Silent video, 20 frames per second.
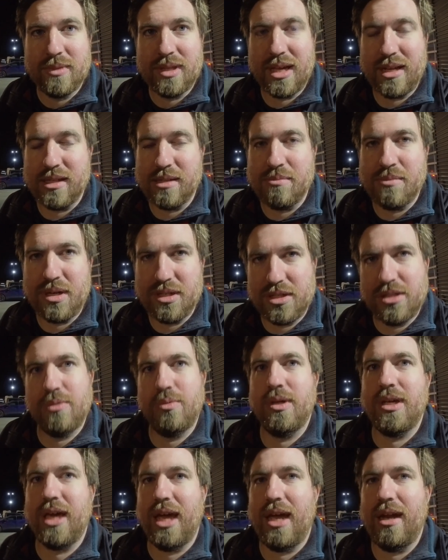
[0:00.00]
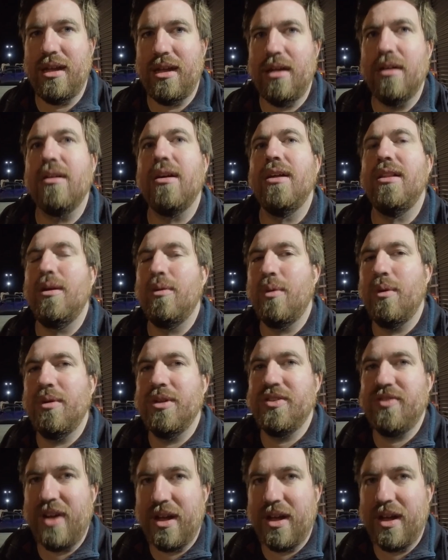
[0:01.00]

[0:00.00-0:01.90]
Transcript: get as much as we can here, and then when it's